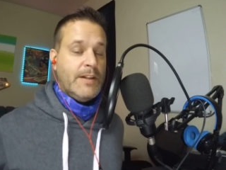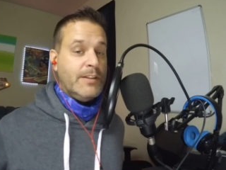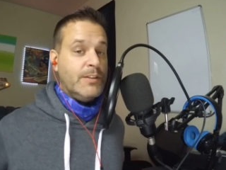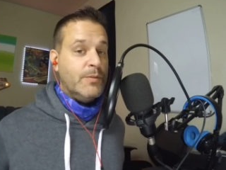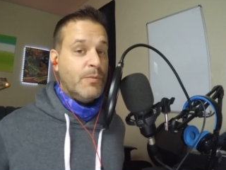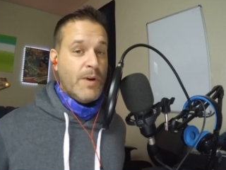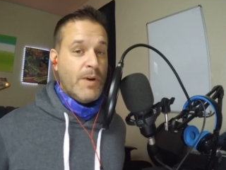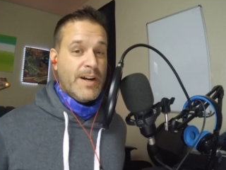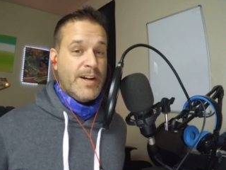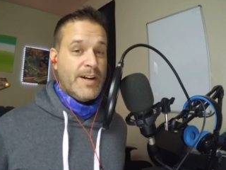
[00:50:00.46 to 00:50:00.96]
on
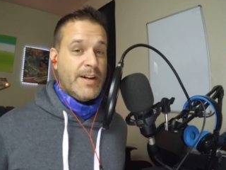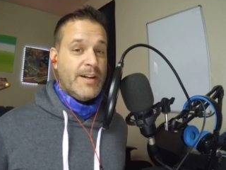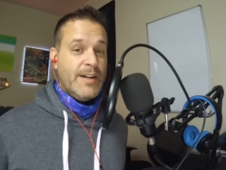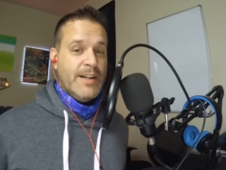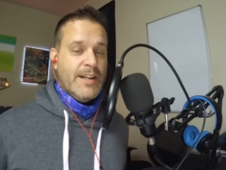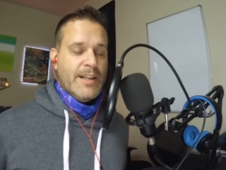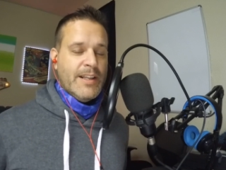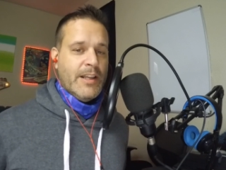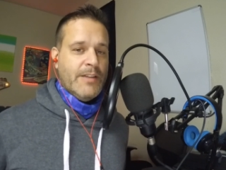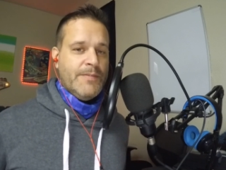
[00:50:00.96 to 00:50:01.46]
Twitter
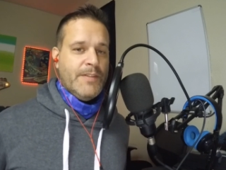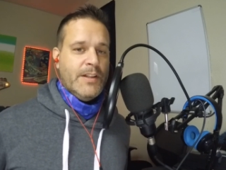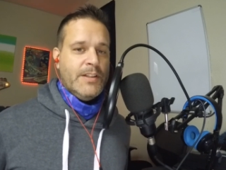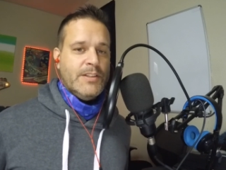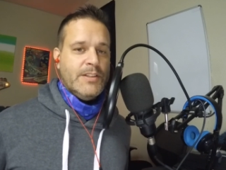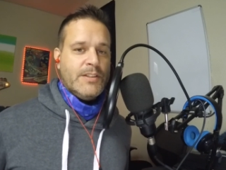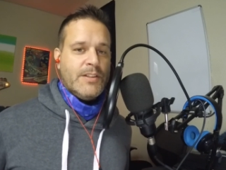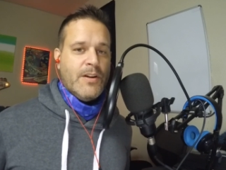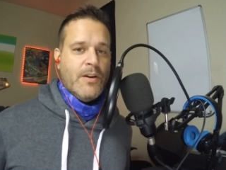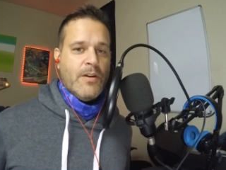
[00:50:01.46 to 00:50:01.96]
if you
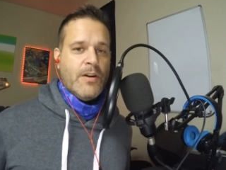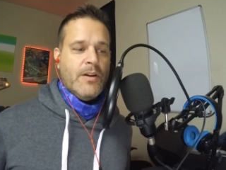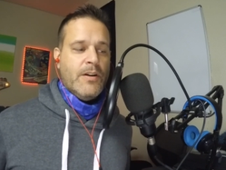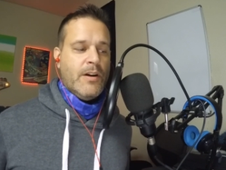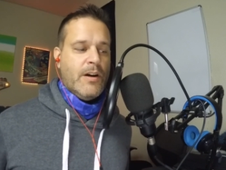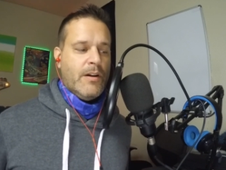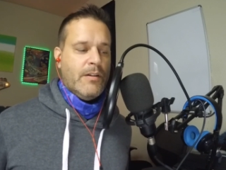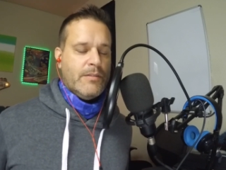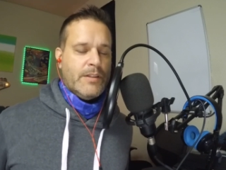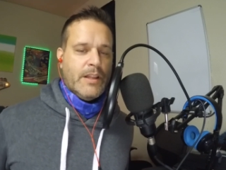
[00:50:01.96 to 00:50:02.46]
just go
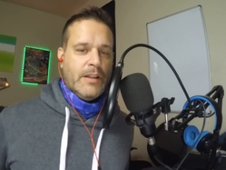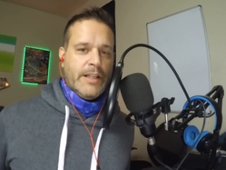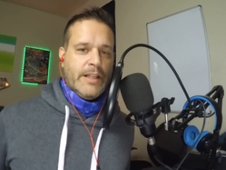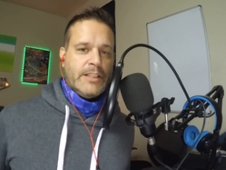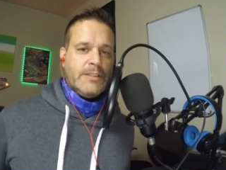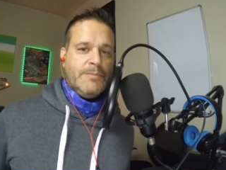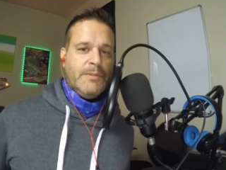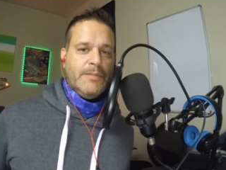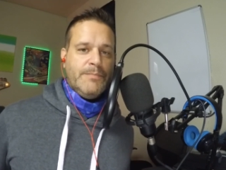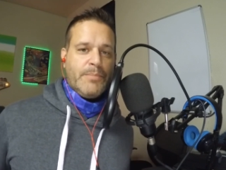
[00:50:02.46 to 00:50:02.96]
to the links
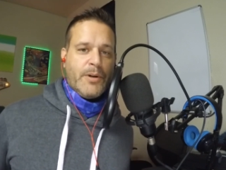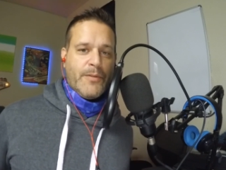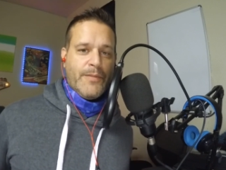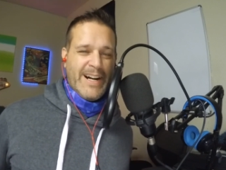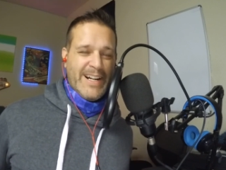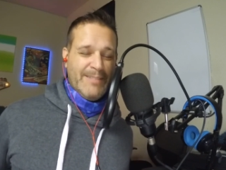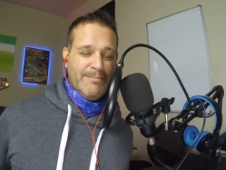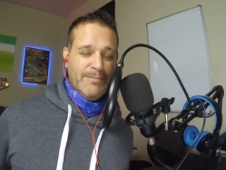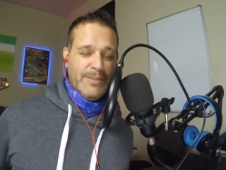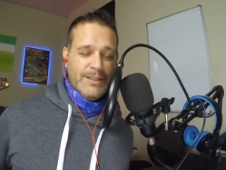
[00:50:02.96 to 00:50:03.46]

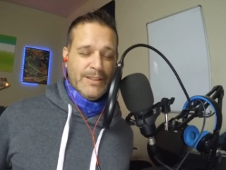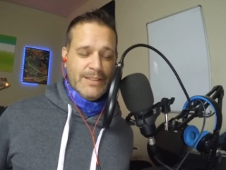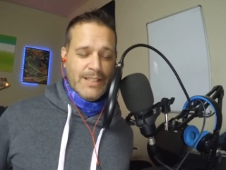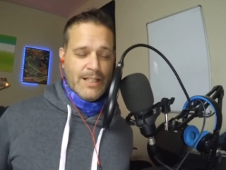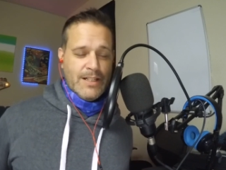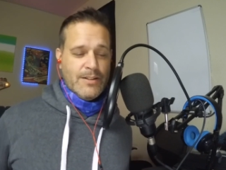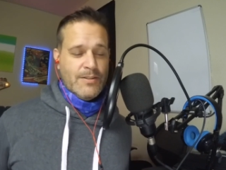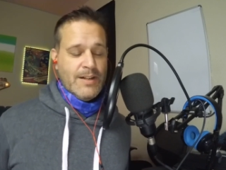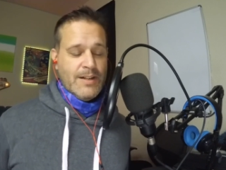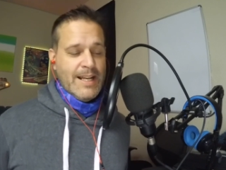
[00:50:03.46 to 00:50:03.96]
provided
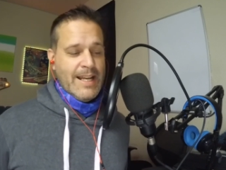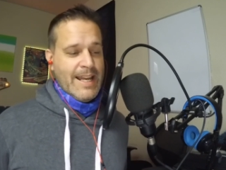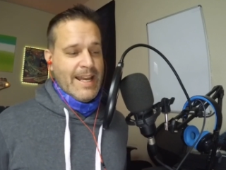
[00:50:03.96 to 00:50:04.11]
below.